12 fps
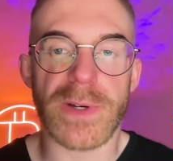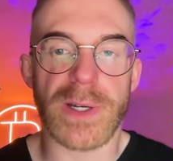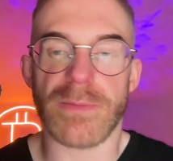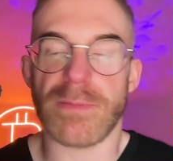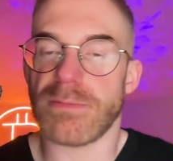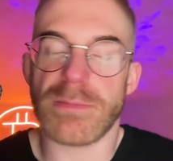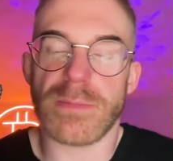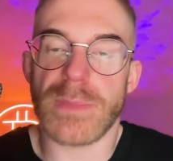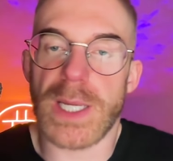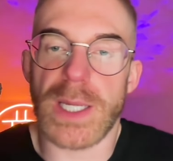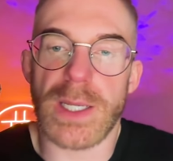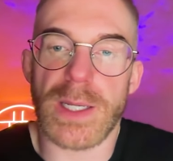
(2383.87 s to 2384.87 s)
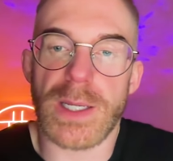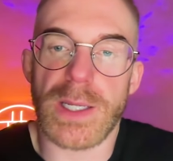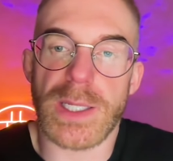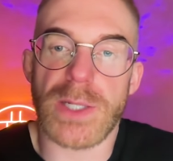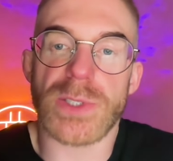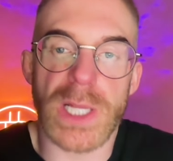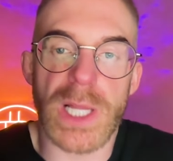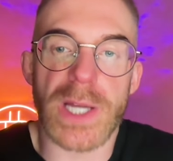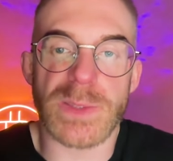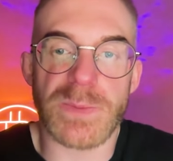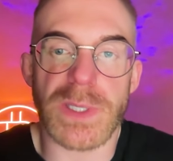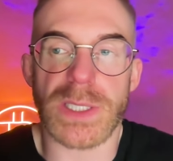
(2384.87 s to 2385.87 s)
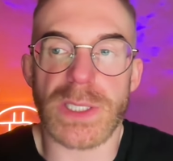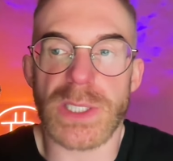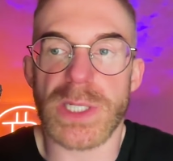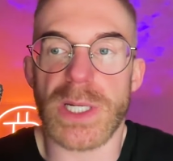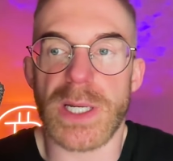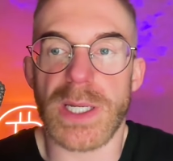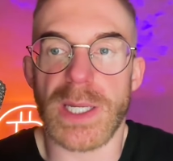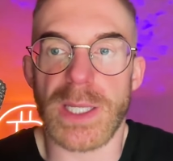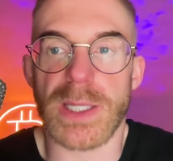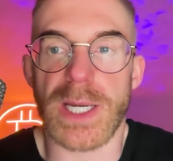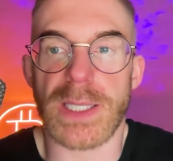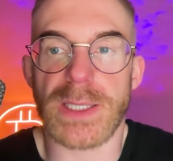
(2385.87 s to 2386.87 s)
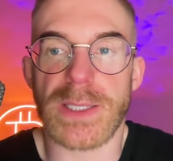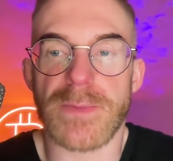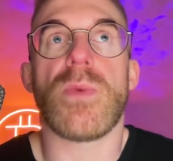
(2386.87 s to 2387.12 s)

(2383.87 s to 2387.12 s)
Um, and there's a lot of spillage in that.